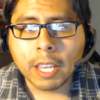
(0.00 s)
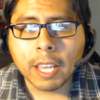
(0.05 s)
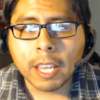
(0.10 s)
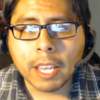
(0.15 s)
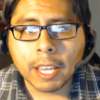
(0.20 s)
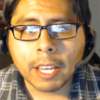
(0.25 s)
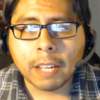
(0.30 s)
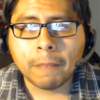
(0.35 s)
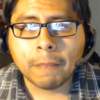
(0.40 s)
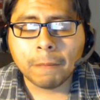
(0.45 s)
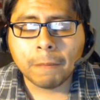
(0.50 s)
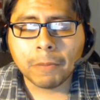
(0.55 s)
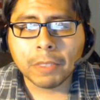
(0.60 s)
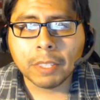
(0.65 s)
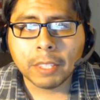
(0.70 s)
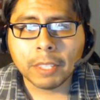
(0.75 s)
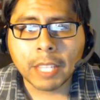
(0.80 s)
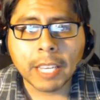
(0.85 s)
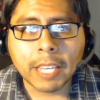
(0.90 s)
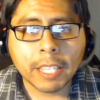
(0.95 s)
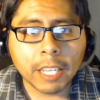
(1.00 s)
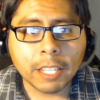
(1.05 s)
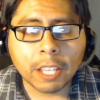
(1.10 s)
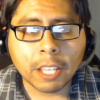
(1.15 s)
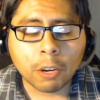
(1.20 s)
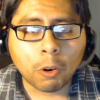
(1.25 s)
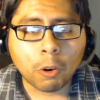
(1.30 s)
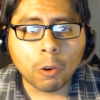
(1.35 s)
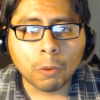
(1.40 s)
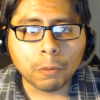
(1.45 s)
and they need
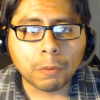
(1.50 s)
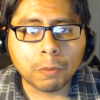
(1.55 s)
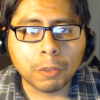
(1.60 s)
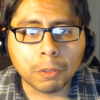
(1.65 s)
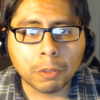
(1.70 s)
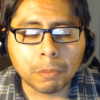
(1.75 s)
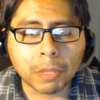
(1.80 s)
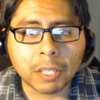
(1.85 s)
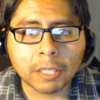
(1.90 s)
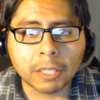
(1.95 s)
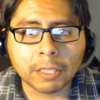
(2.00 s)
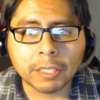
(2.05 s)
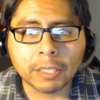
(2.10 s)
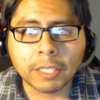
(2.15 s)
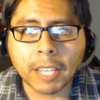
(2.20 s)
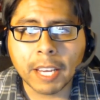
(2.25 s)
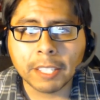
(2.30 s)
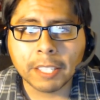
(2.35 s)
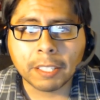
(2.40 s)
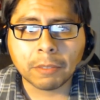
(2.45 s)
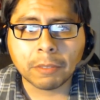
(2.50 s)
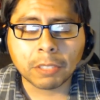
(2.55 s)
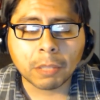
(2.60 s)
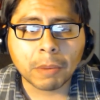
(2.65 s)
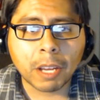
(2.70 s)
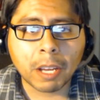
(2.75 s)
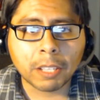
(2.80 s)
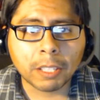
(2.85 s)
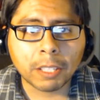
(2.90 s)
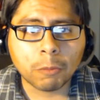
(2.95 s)
that home field because in case if
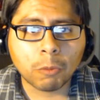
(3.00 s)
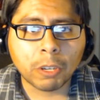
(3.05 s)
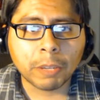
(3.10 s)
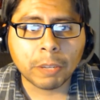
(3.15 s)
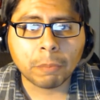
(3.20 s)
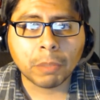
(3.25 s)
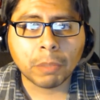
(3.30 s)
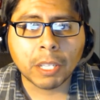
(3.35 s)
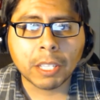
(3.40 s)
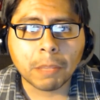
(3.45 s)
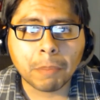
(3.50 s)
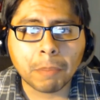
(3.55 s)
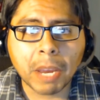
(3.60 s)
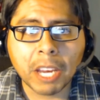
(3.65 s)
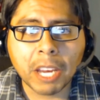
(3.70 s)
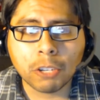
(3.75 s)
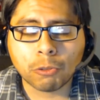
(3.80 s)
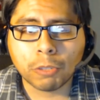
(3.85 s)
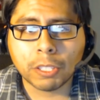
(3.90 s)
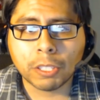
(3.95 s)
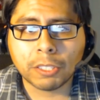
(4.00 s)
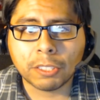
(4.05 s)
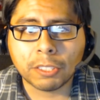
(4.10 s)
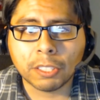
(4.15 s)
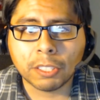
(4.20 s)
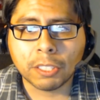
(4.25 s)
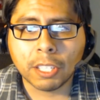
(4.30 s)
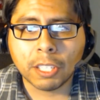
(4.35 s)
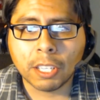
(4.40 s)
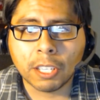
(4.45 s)
somehow they were to play the Patriots
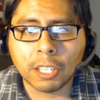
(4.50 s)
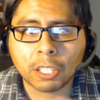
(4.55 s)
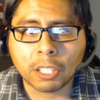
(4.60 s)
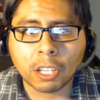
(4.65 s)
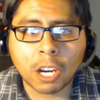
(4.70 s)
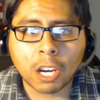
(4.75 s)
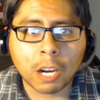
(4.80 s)
in the